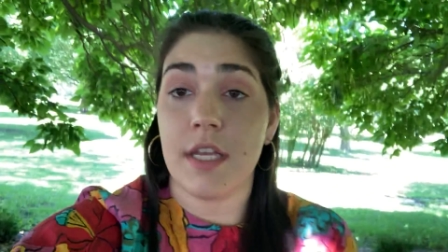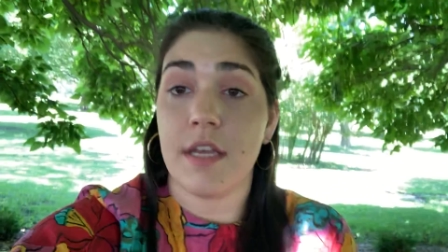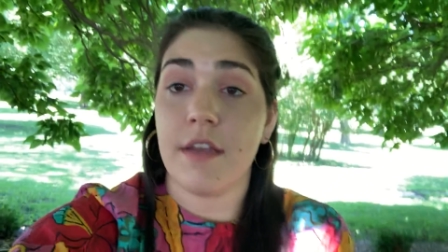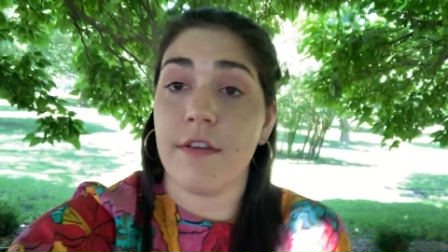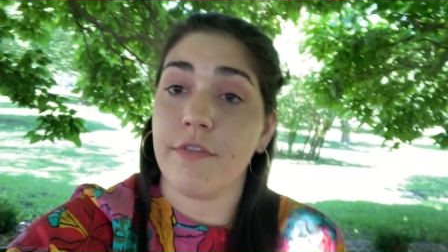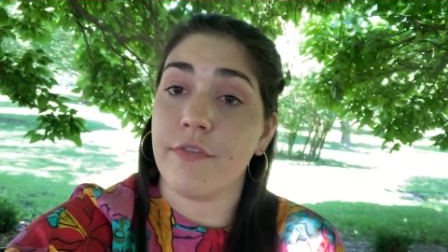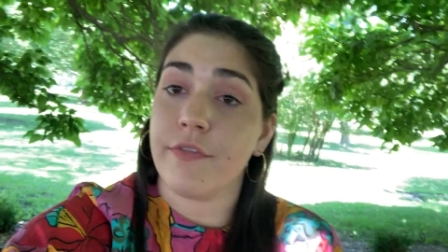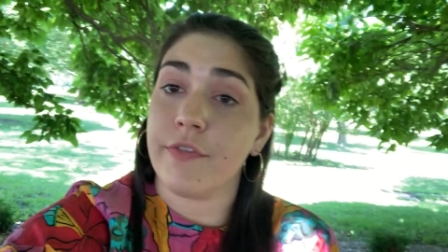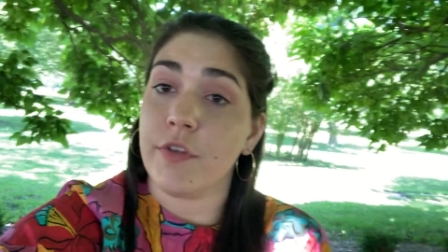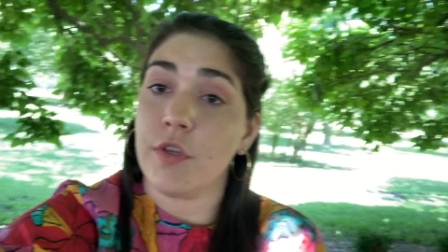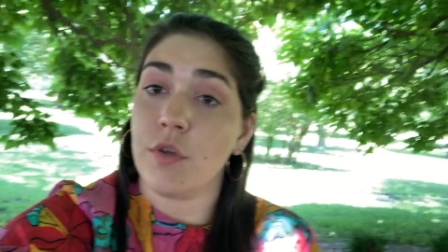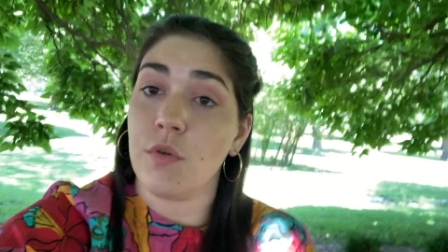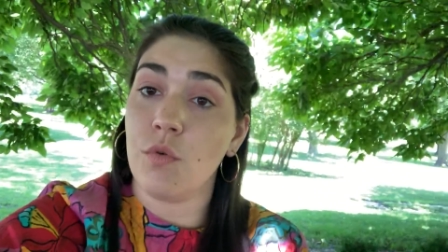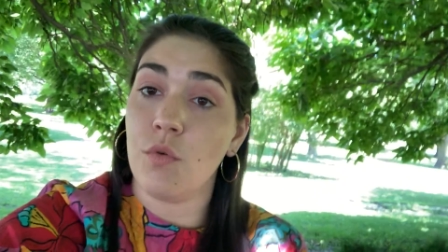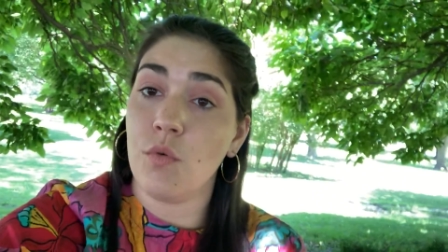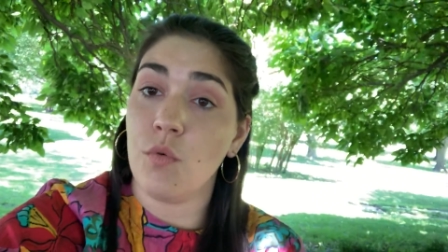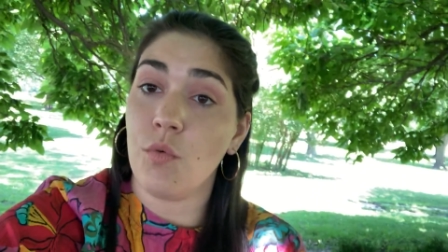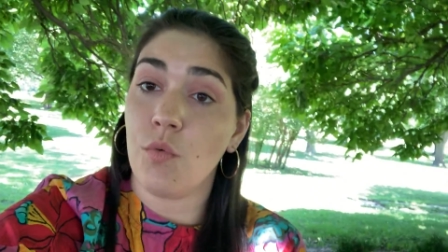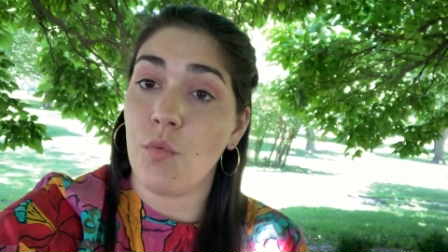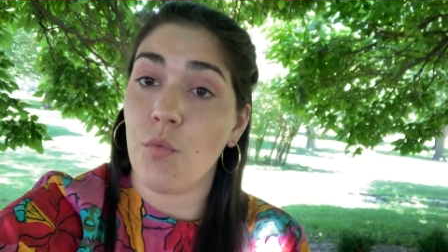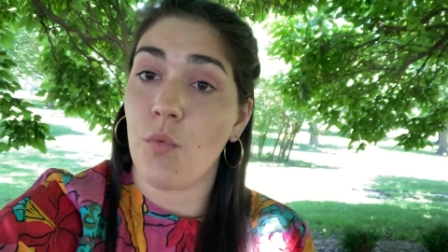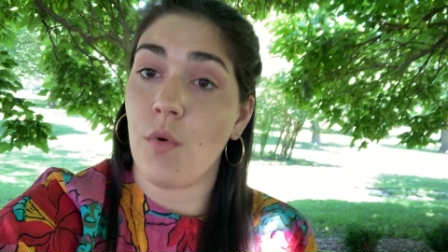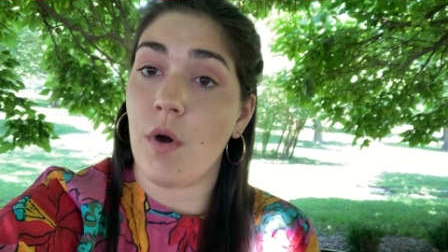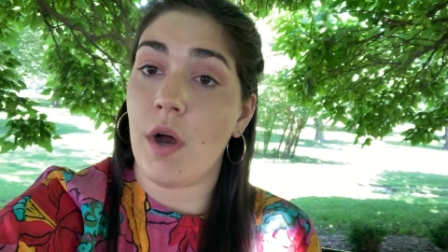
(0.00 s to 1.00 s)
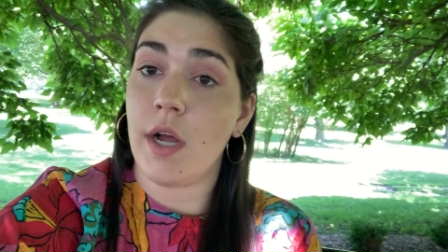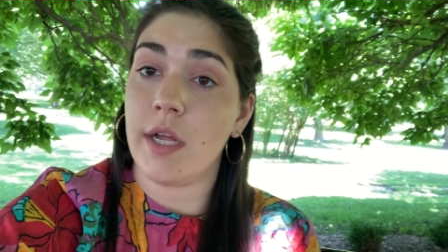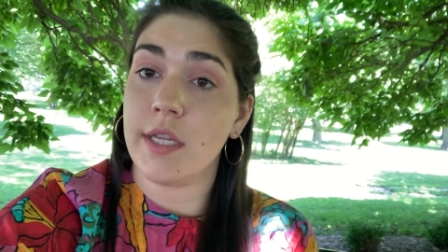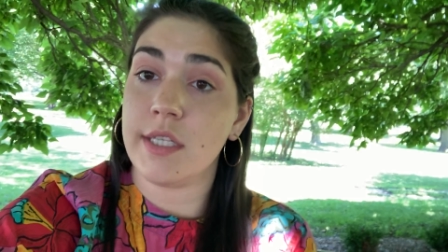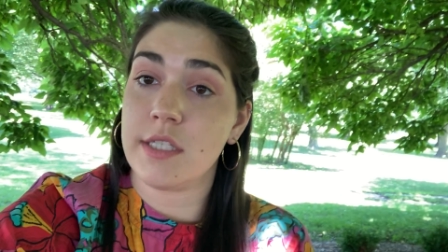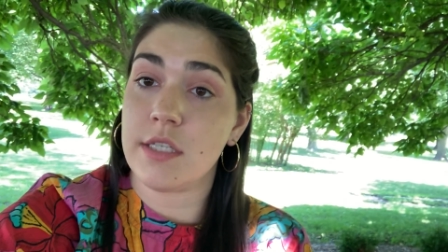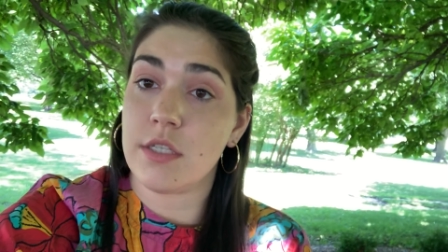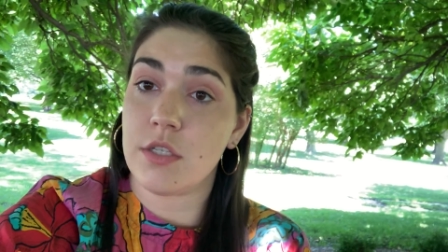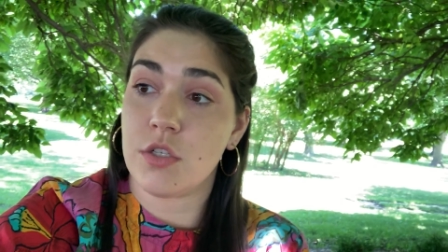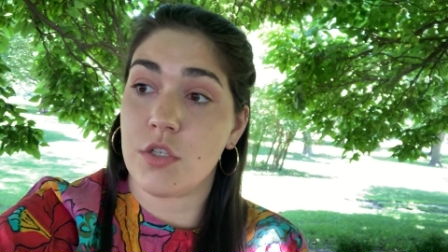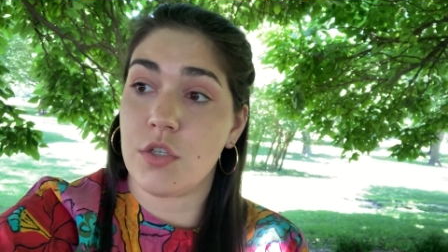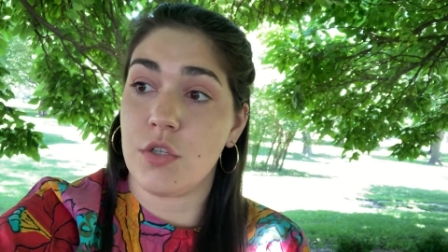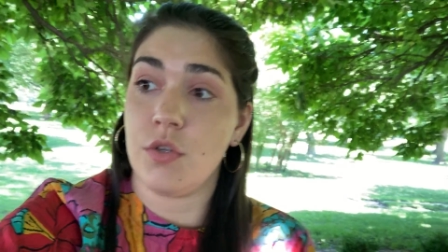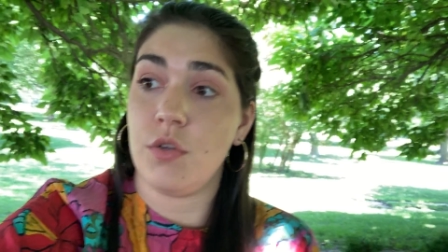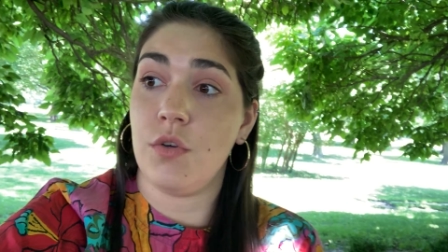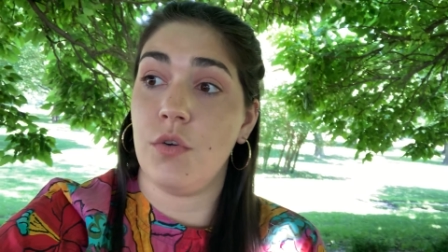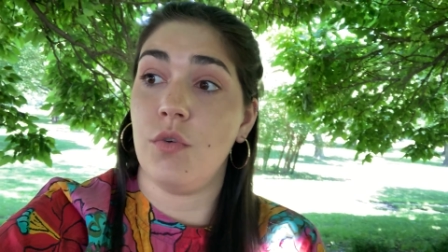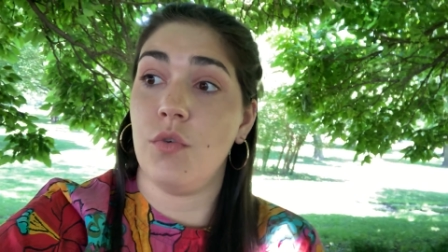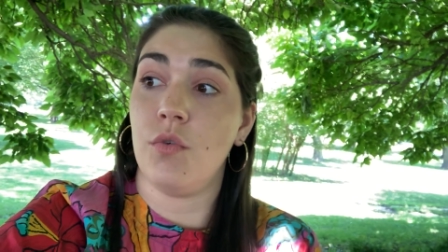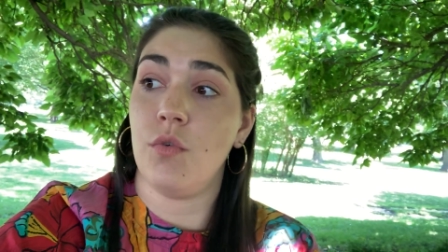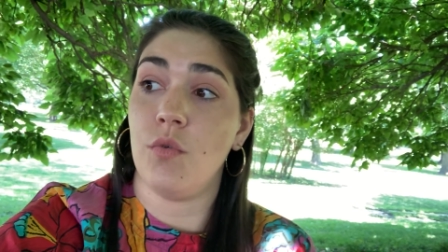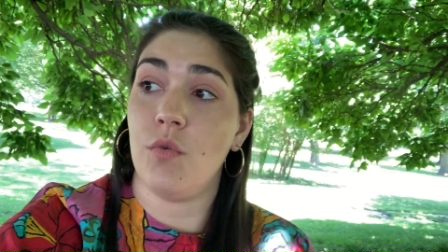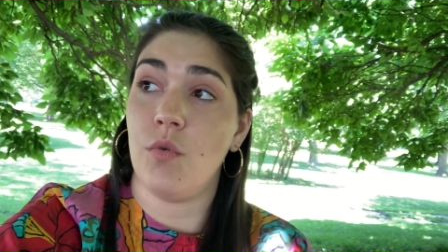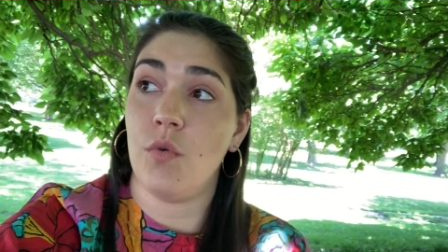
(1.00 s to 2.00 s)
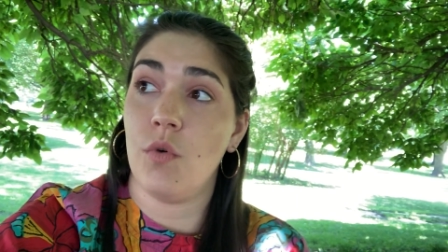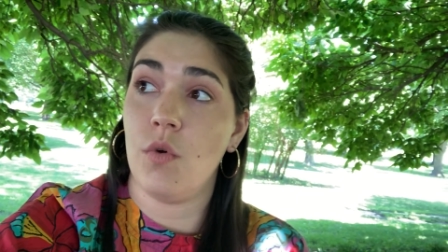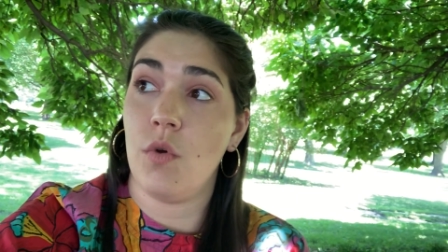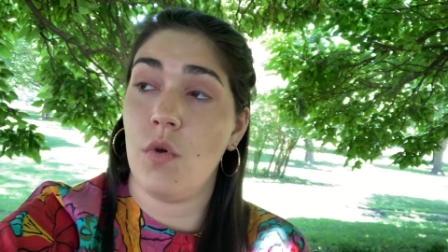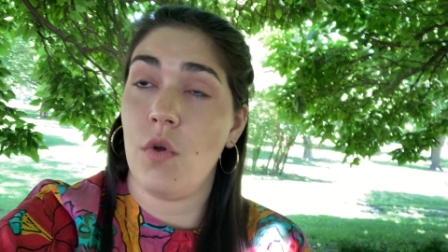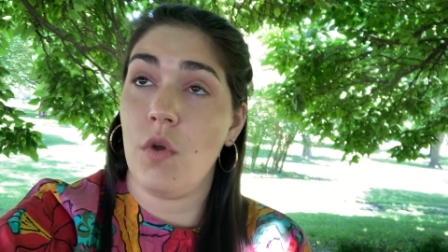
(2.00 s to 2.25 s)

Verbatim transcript: if you want to